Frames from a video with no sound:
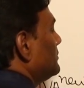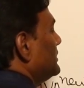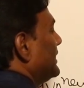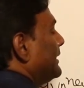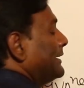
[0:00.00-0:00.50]

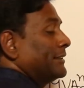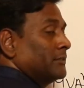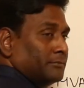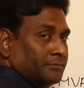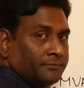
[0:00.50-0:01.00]

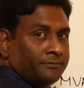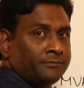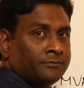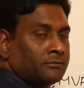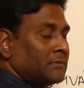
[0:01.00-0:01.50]
generator,
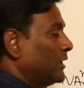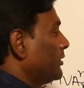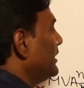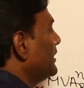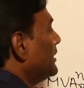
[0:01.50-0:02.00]

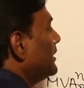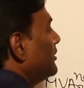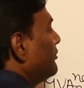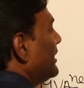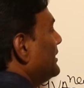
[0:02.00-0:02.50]
okay,
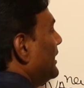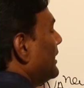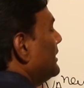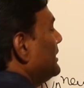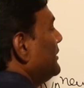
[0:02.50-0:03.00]
for
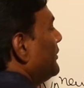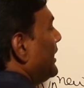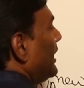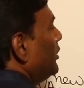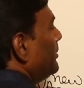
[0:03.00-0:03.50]
that, if I
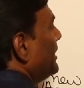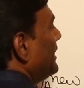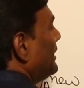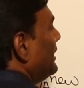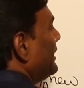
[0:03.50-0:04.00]
have
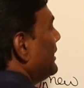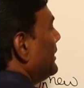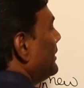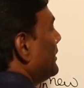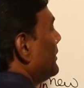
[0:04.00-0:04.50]

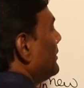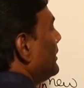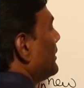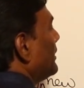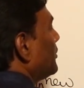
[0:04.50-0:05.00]
immediately the
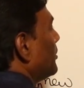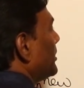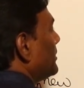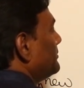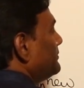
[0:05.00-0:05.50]

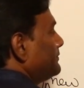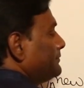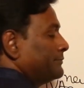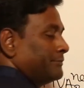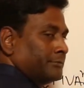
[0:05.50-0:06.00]
transformer,
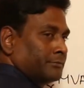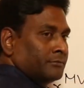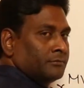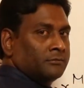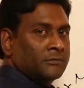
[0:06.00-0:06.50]

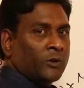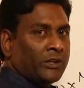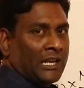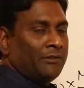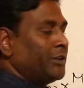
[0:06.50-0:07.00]

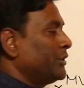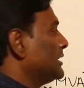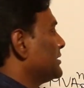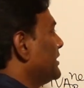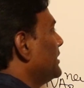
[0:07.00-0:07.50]
okay, LV to
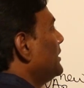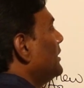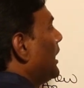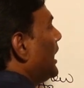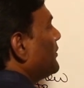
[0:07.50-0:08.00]
HV,
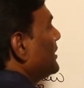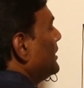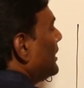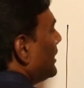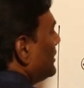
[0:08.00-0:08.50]
after
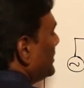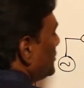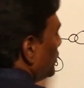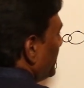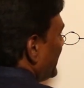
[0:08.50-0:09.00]
that, this is
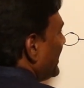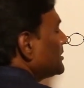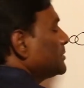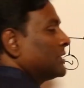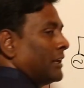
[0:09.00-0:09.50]
going to be
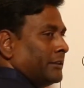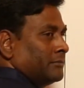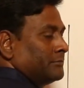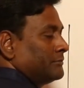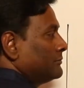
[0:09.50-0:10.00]
transmission
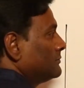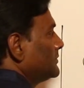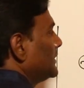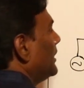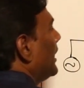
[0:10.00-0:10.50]
line.
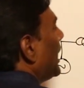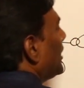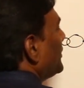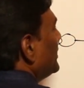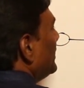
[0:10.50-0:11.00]

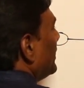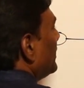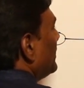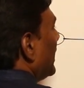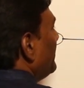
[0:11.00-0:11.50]
After
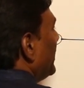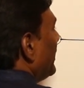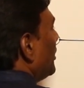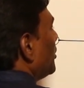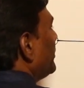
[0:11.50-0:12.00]
that, I may
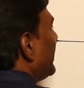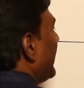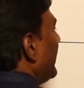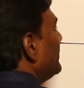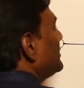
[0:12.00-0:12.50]
have
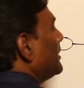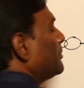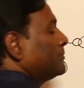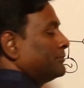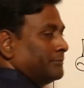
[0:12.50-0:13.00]
again step
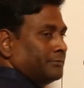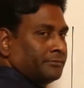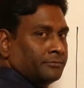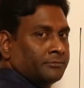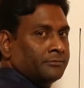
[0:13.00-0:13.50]
up,
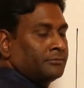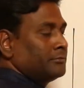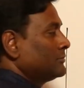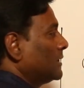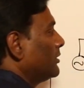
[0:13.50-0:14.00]

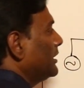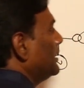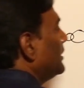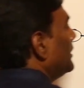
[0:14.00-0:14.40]
okay,